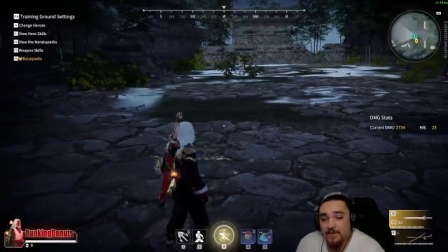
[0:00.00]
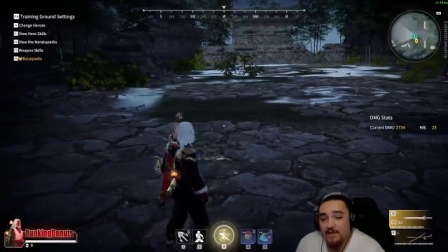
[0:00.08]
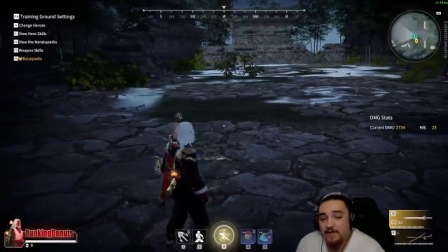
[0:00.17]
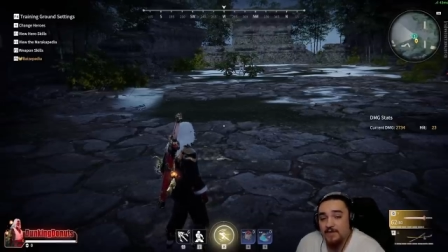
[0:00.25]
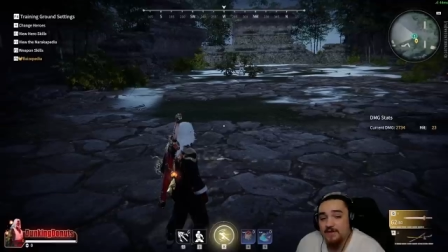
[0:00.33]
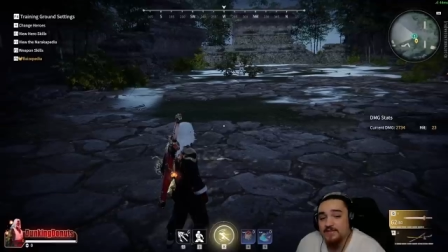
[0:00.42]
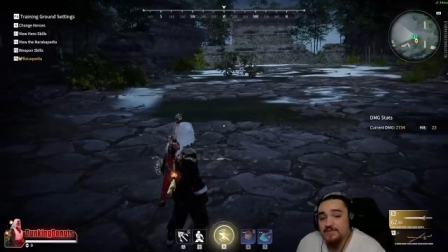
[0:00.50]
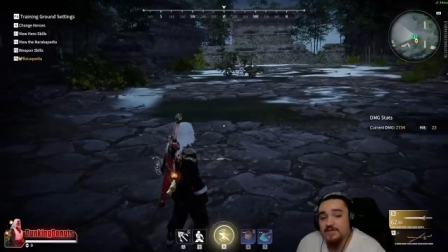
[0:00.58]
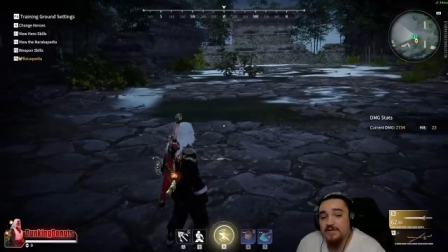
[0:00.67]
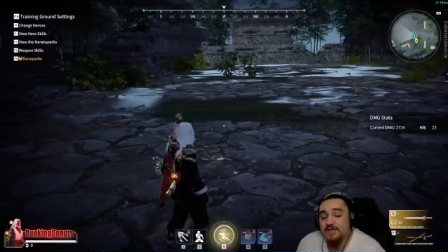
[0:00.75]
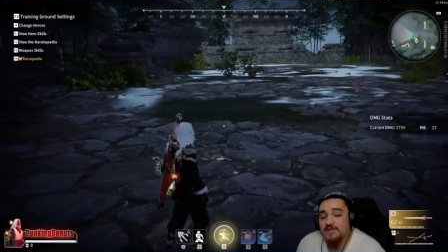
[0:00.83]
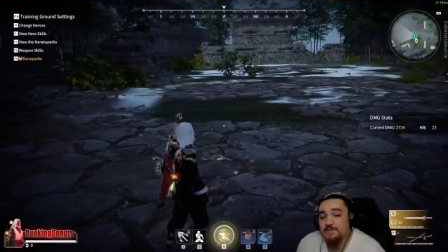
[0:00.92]
and it
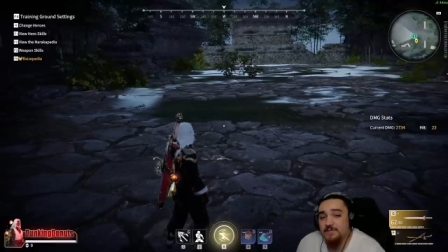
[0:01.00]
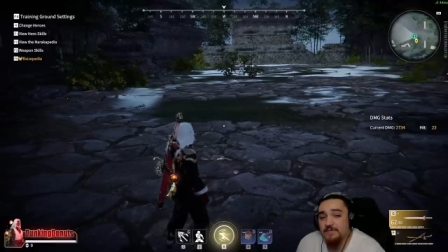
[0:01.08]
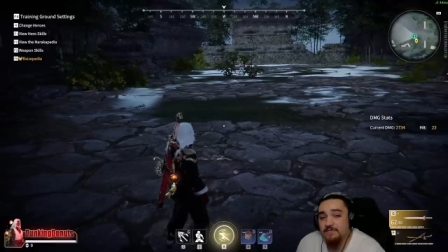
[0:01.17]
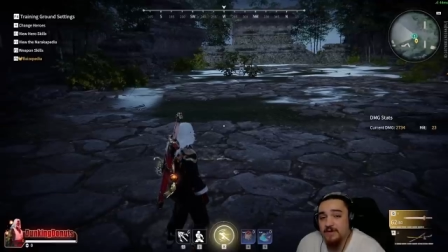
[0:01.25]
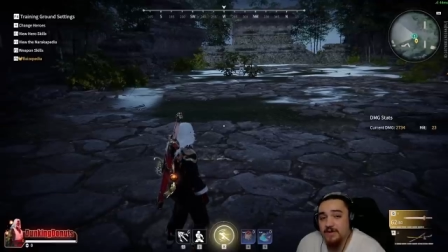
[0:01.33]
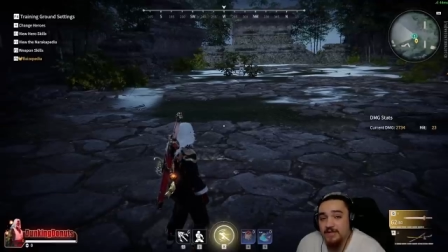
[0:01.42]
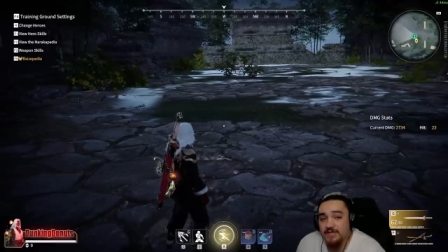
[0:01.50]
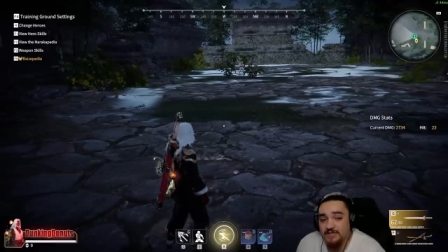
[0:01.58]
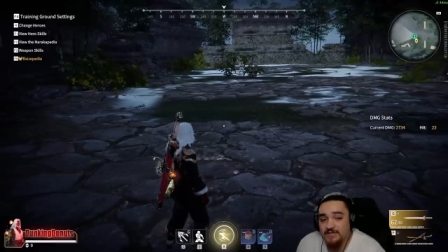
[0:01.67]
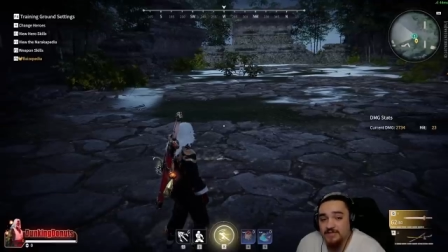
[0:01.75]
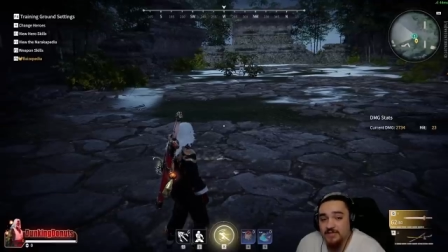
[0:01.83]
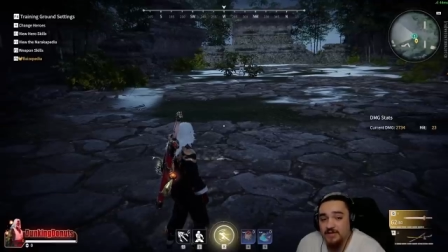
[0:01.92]
doesn't need to be
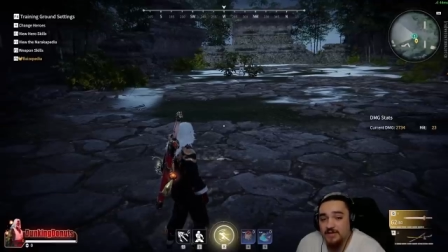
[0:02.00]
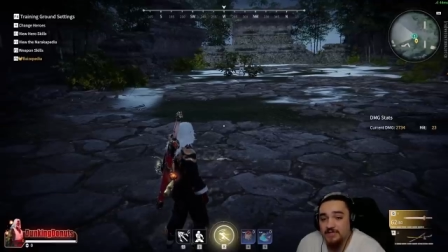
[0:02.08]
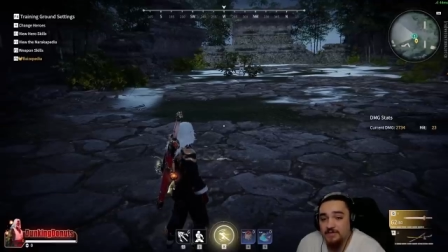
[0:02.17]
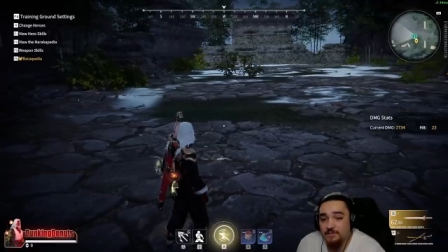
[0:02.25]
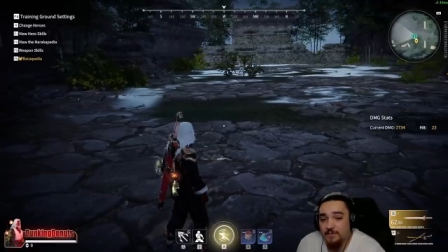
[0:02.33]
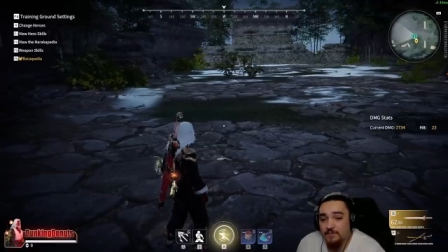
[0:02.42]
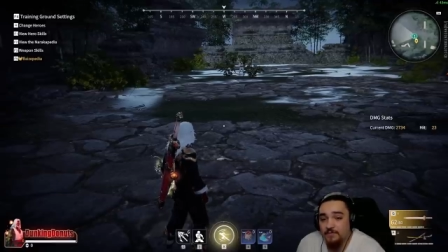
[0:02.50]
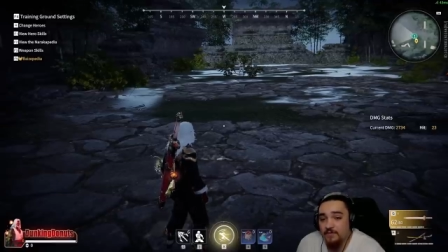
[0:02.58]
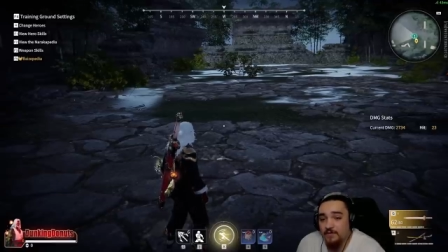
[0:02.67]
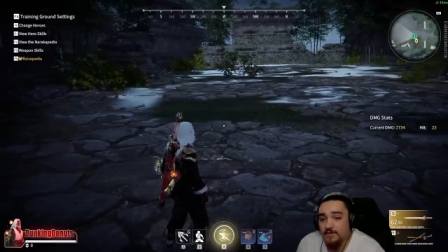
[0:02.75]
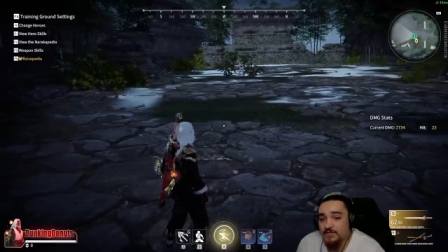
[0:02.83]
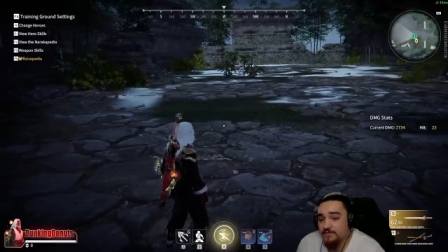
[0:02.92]
released as a blue
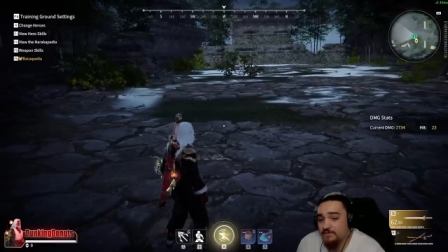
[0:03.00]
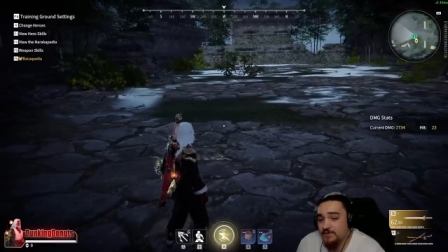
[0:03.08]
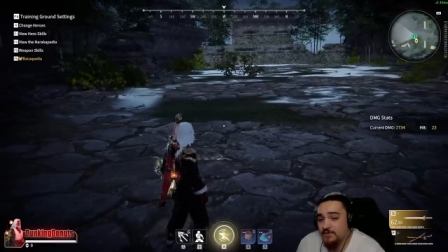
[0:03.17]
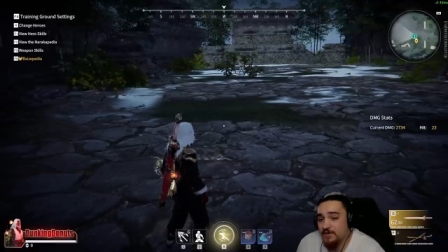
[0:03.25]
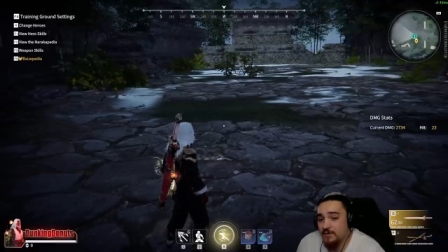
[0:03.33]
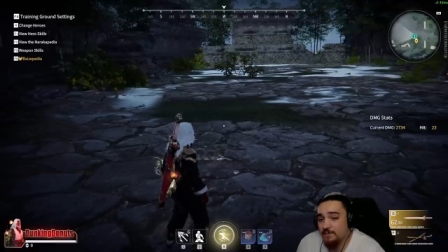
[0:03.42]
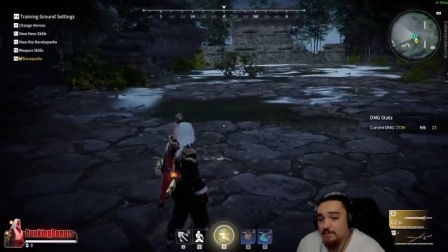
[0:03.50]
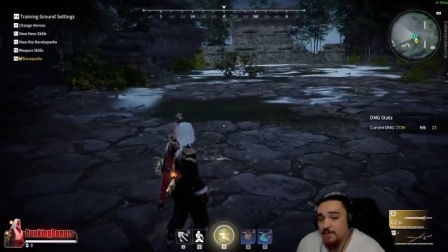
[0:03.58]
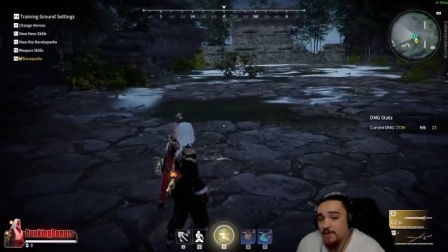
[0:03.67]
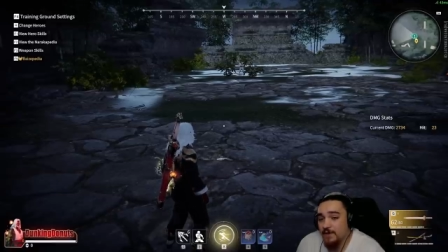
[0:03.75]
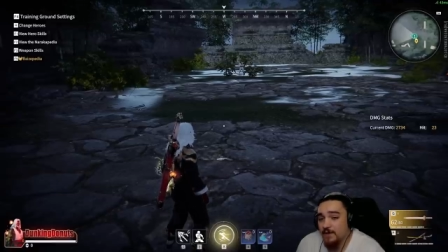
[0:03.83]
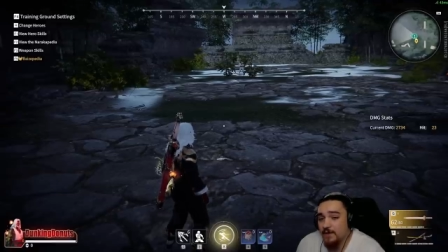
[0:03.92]
focus every time.
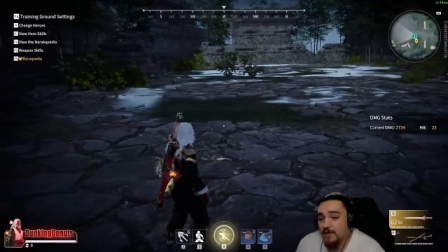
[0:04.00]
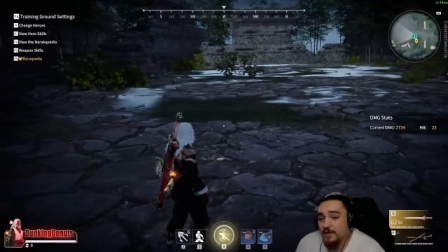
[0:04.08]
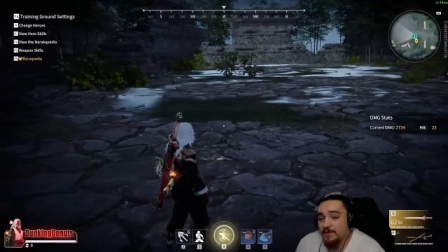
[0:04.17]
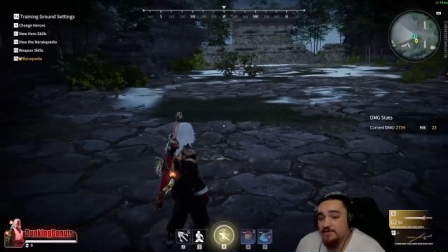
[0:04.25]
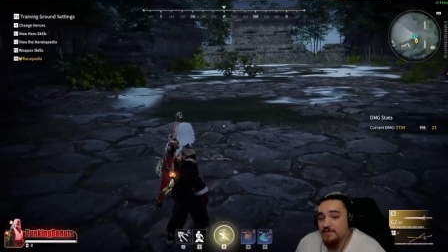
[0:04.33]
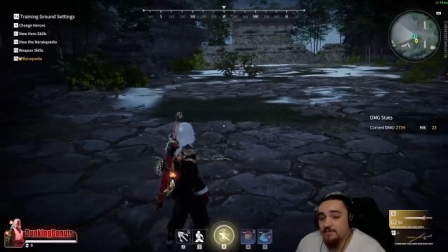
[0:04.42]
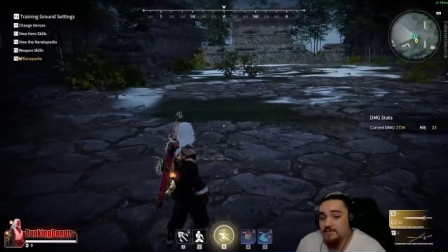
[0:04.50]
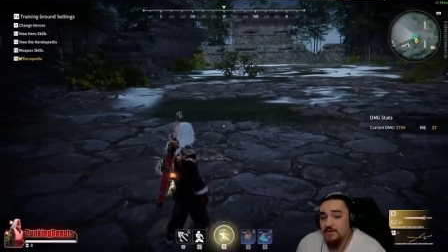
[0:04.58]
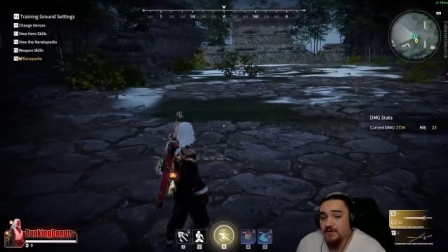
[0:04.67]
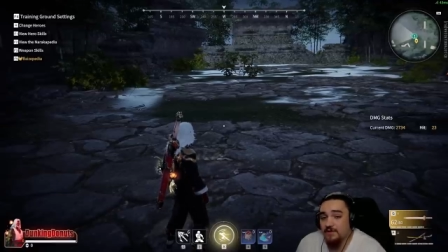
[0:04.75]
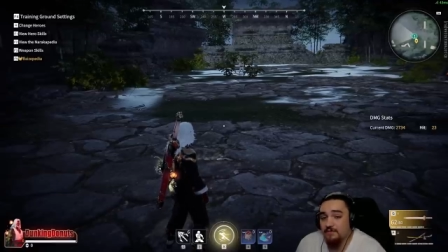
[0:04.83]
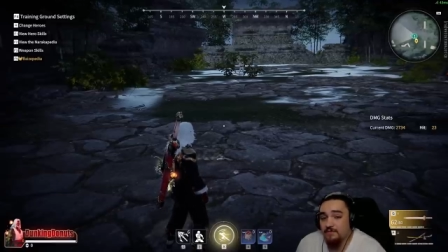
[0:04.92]
It seems like
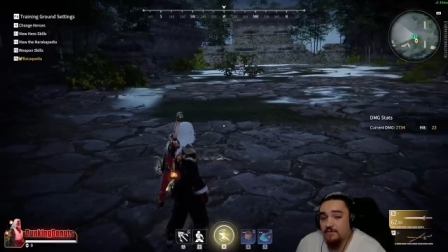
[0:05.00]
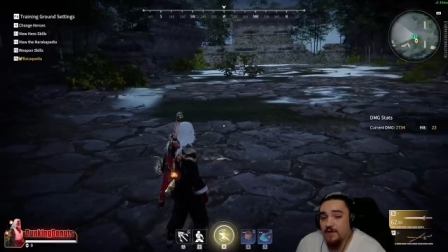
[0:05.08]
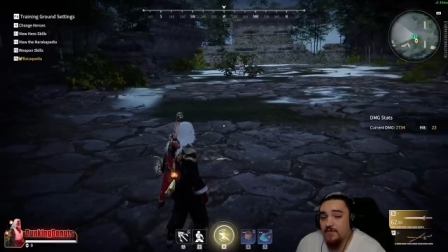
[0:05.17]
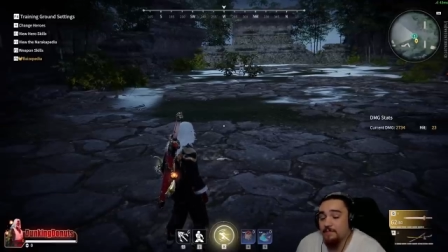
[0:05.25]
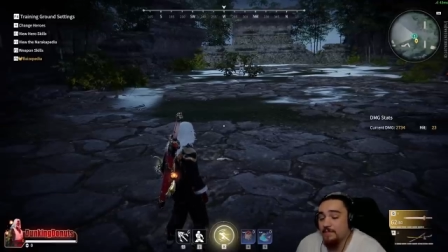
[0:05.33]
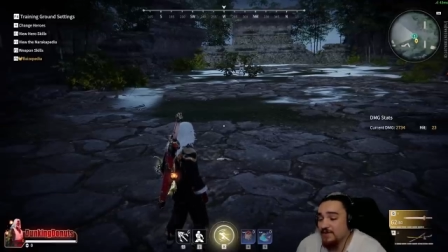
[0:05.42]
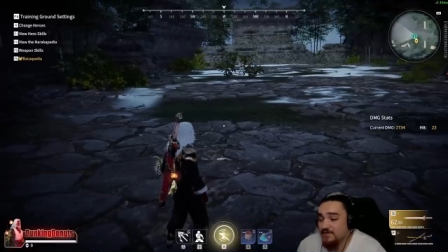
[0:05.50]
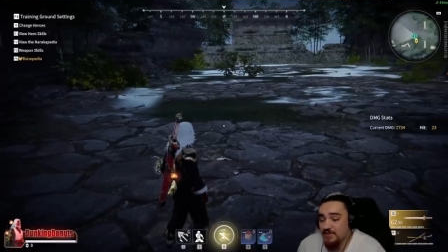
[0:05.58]
a rather basic